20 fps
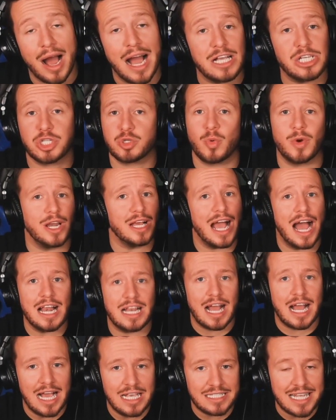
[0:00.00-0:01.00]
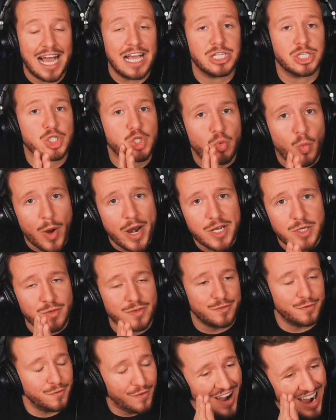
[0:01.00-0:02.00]
I swear to God, guys. I swear
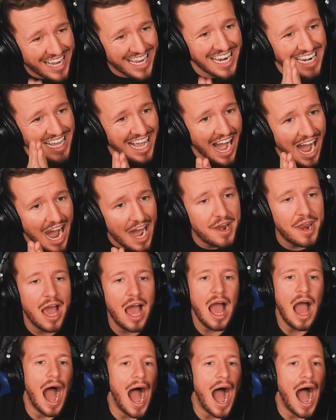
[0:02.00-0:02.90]
to fucking God.